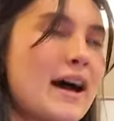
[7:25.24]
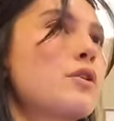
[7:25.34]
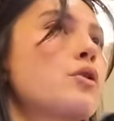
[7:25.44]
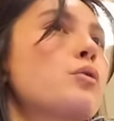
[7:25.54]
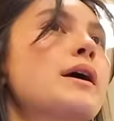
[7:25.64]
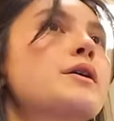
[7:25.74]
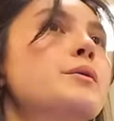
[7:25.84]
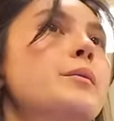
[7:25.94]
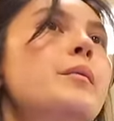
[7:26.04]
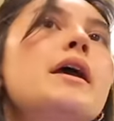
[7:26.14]
I don't know where
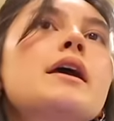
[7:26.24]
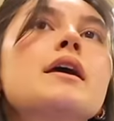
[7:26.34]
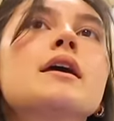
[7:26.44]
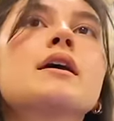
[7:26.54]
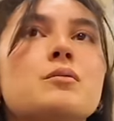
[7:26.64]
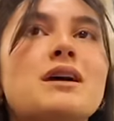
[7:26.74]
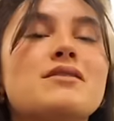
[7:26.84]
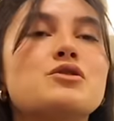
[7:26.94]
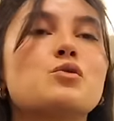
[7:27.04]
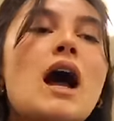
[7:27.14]
it would be. We might
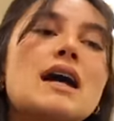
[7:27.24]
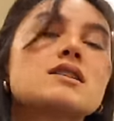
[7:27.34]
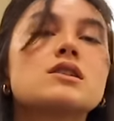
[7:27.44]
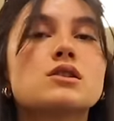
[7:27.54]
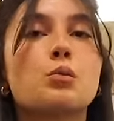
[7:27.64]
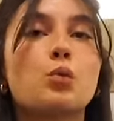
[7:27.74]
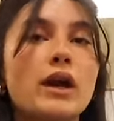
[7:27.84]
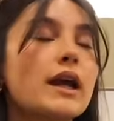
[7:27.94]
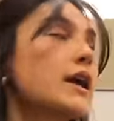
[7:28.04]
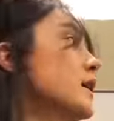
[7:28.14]
have to ask somebody.